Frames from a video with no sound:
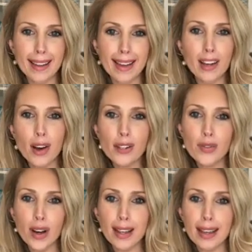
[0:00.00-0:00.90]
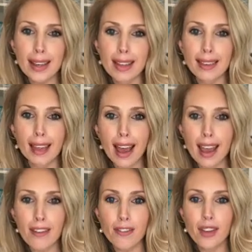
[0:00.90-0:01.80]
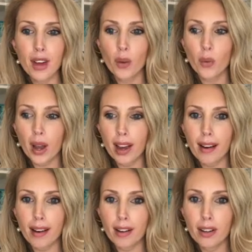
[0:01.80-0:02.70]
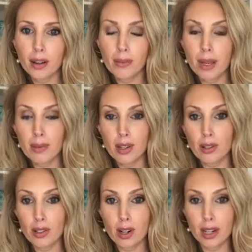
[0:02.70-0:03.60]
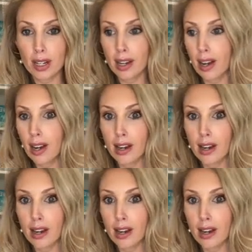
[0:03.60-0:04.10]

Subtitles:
Like it goes for anything in life where, you know, maybe you're starting